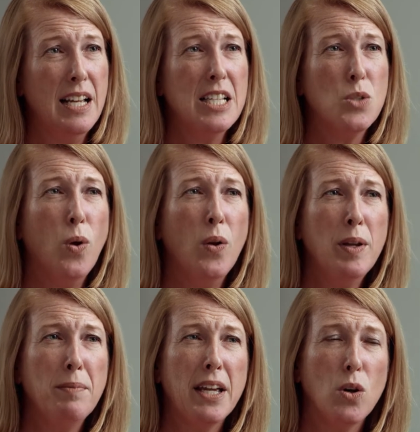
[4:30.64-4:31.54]
Swallowing
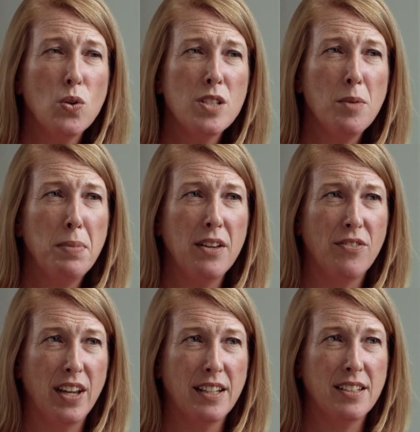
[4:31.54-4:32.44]
may also be
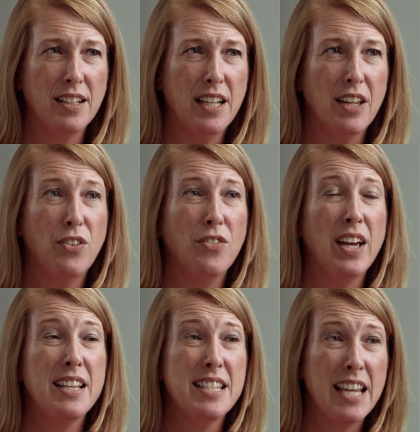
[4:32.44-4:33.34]
affected if you've
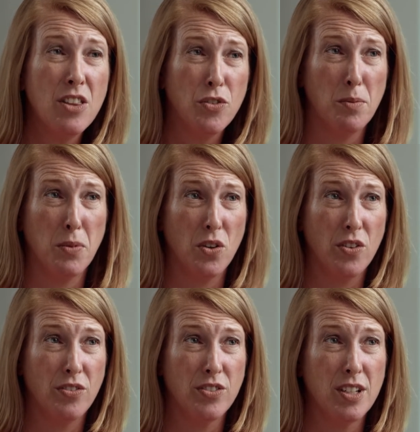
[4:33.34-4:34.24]
had teeth
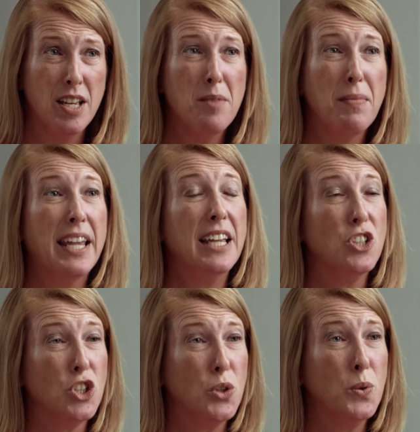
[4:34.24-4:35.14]
removed, making
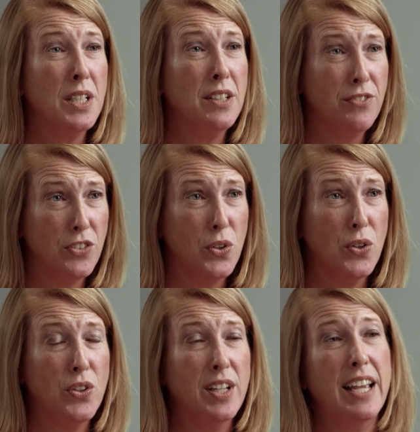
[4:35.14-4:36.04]
chewing
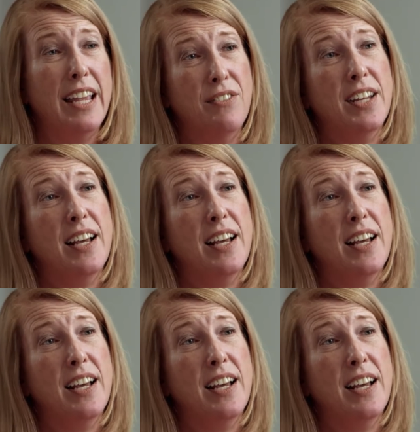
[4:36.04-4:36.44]
food even